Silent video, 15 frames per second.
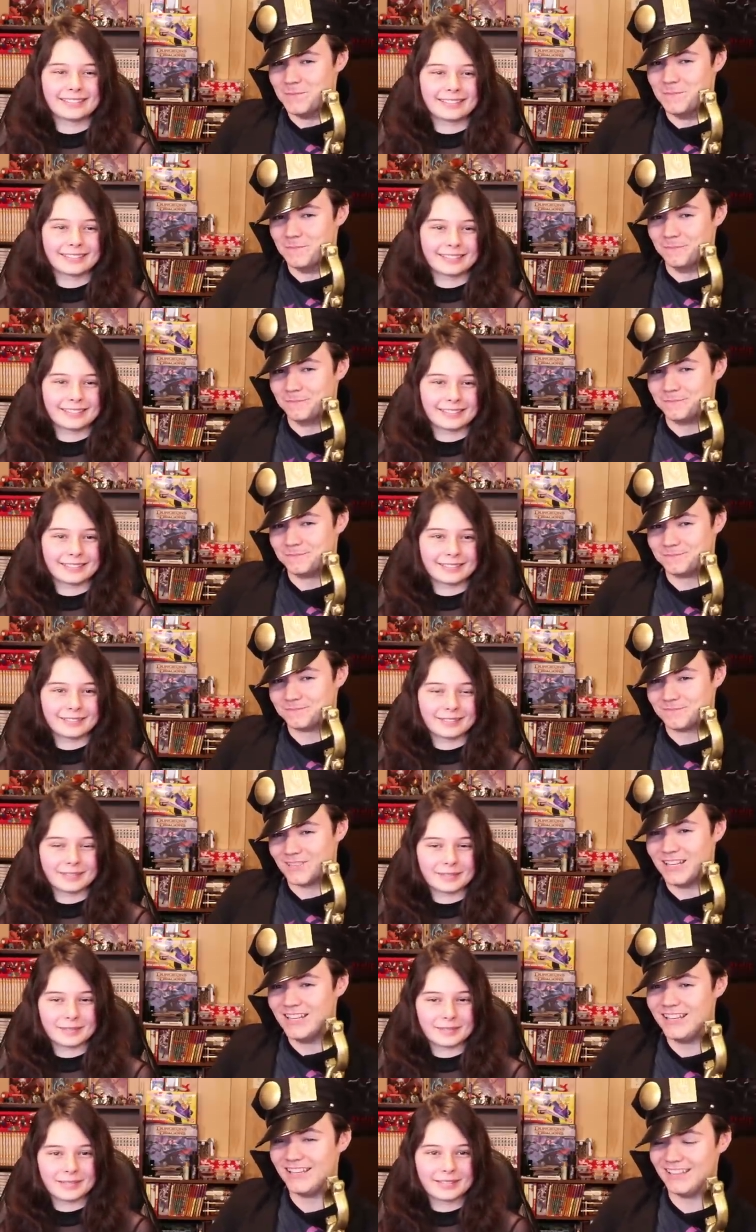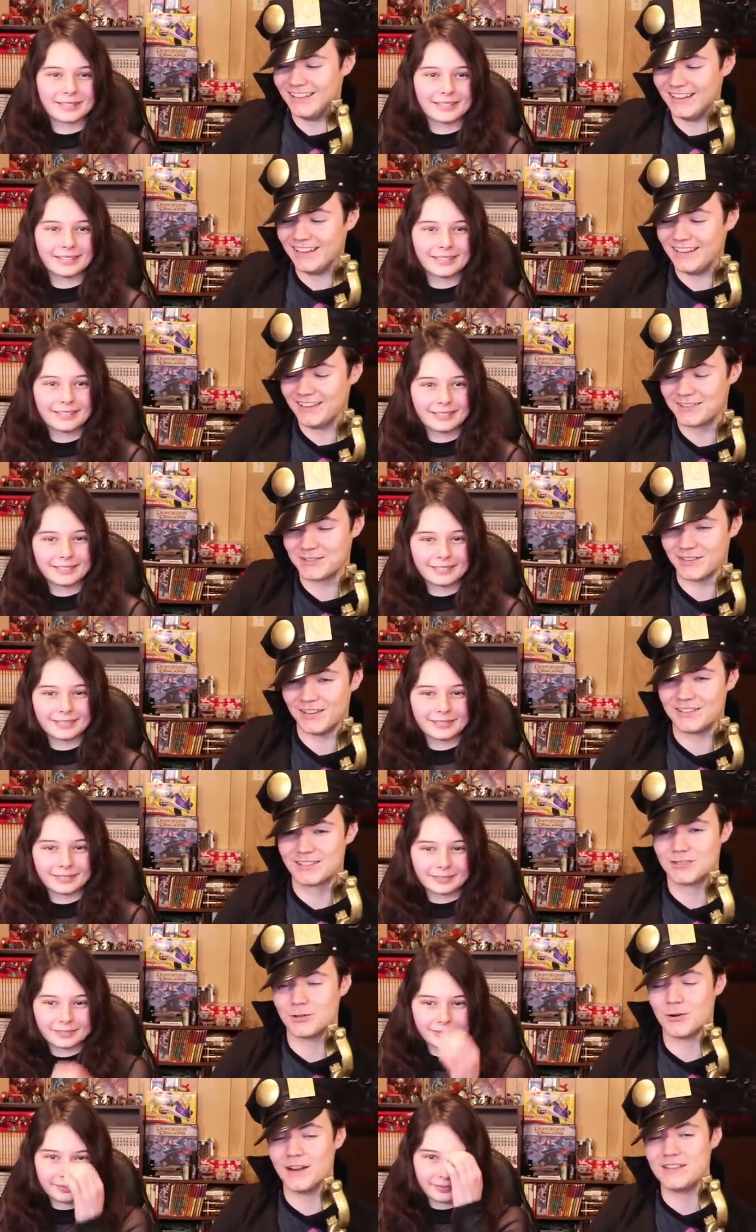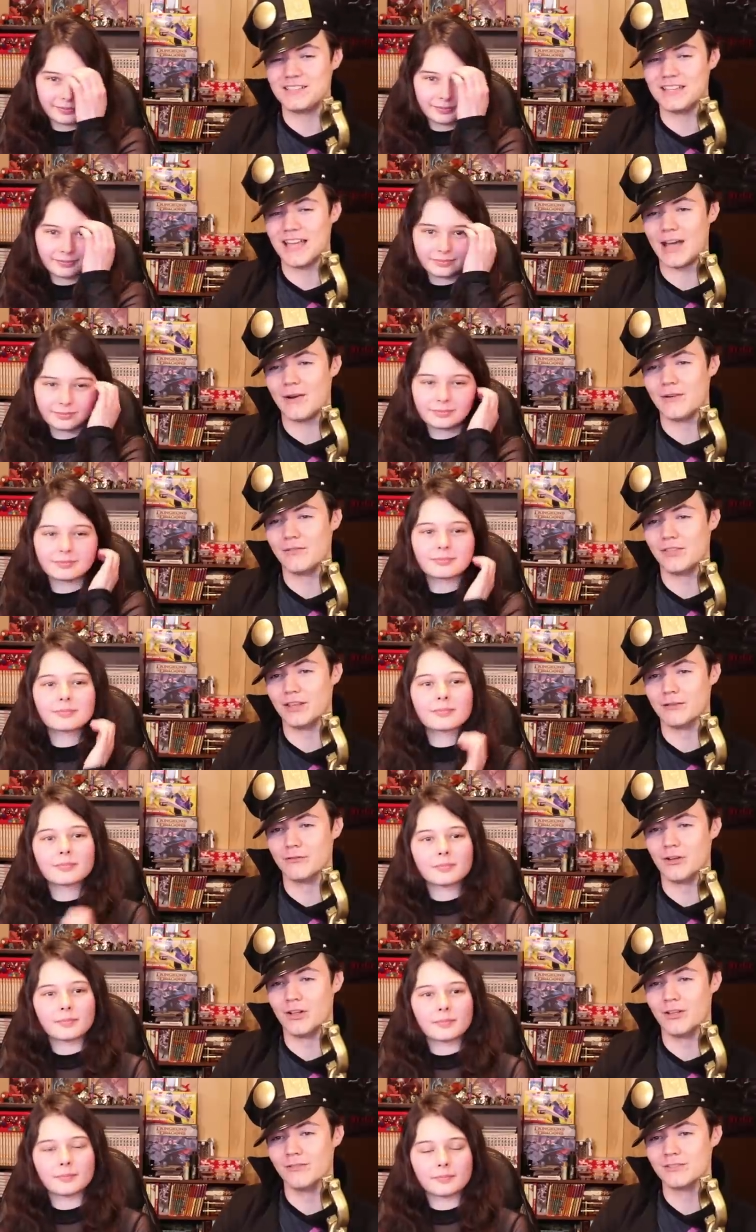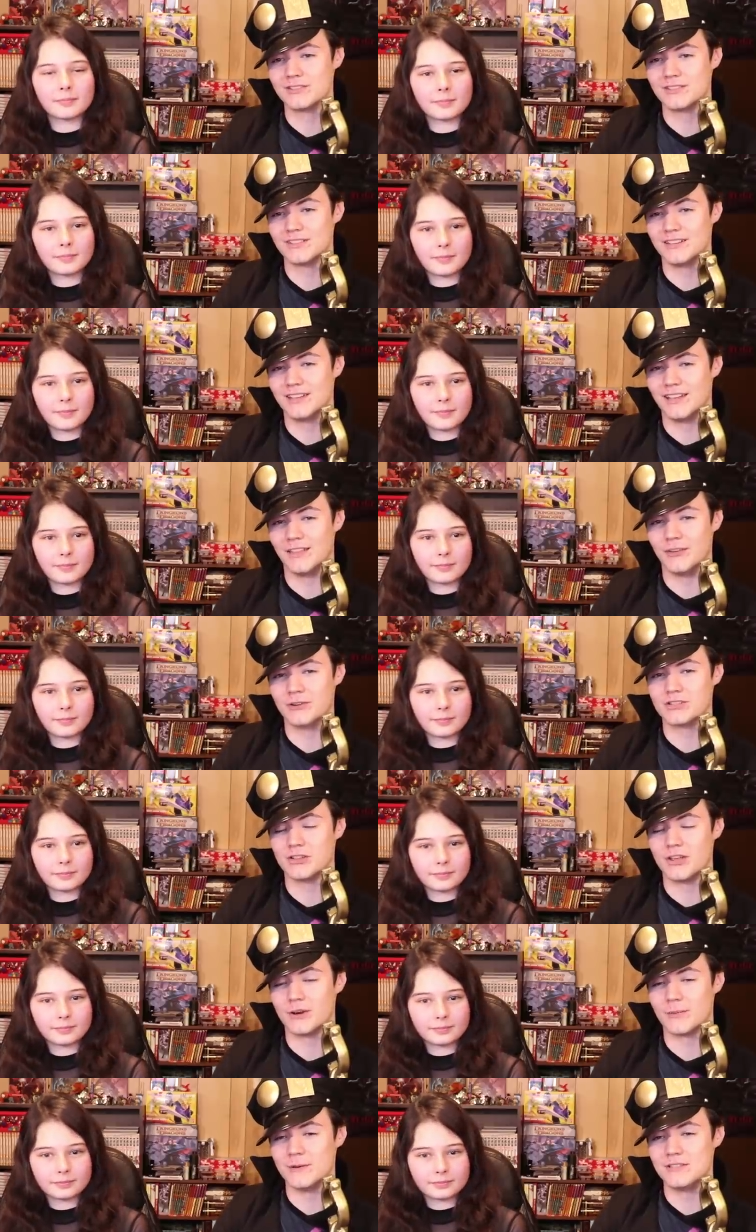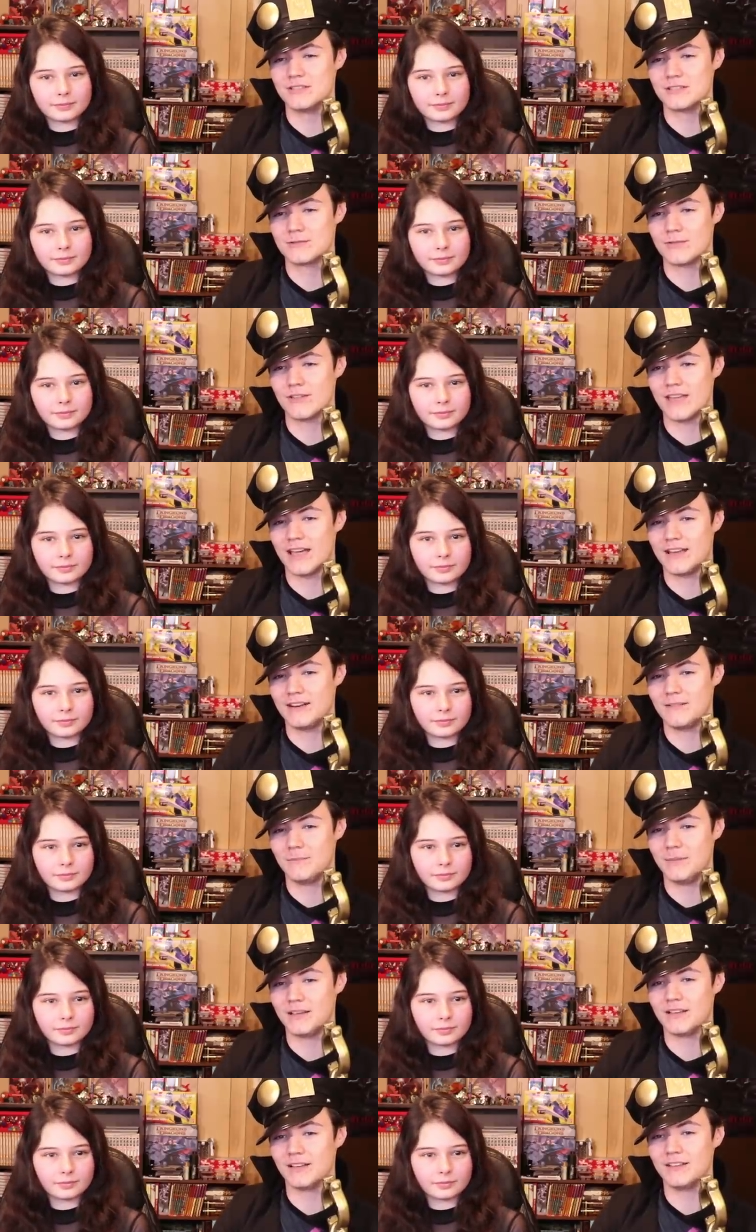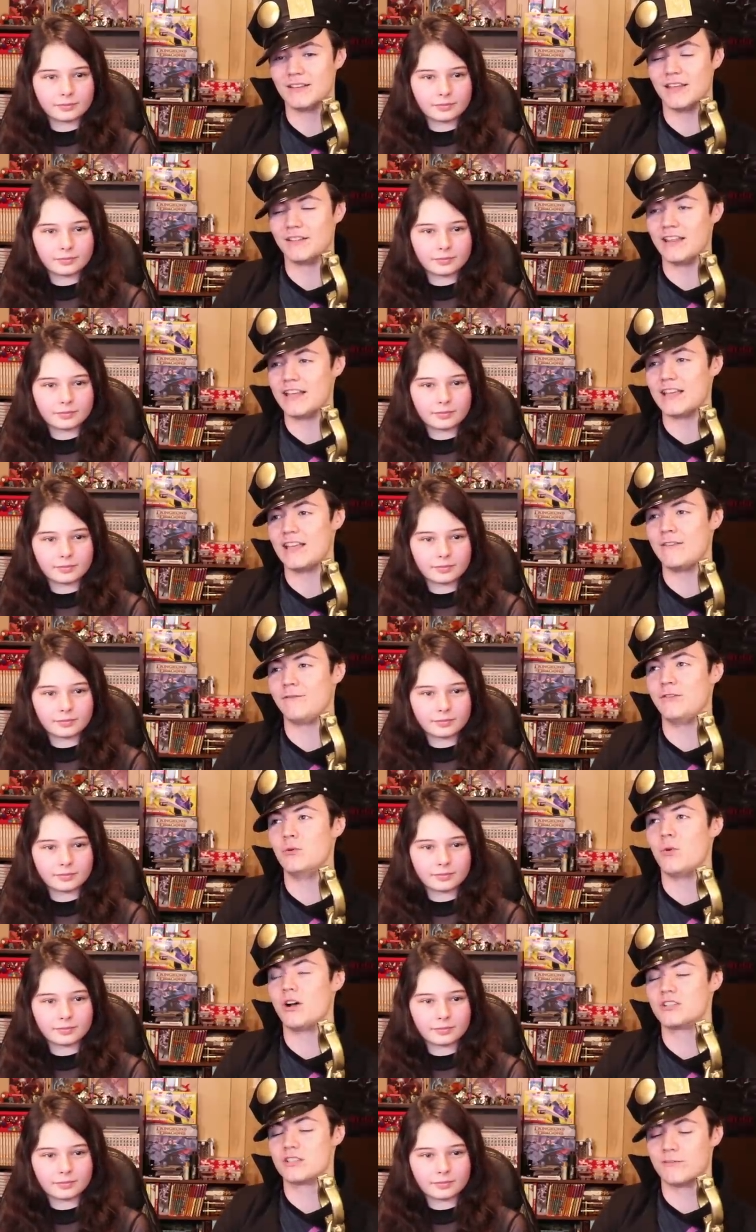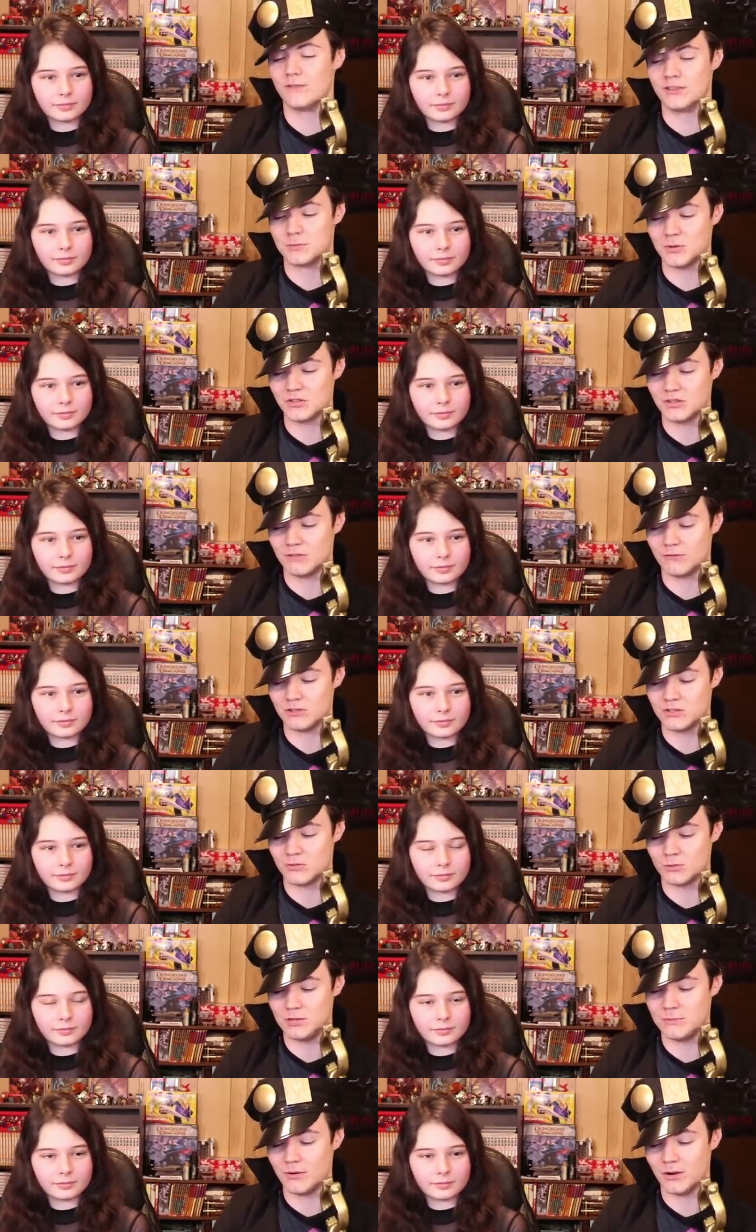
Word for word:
Speaker 1: mhm. it is it's crazy how everything evolves. And there's a lot of reasons for that because and like if you watch the especially the first 3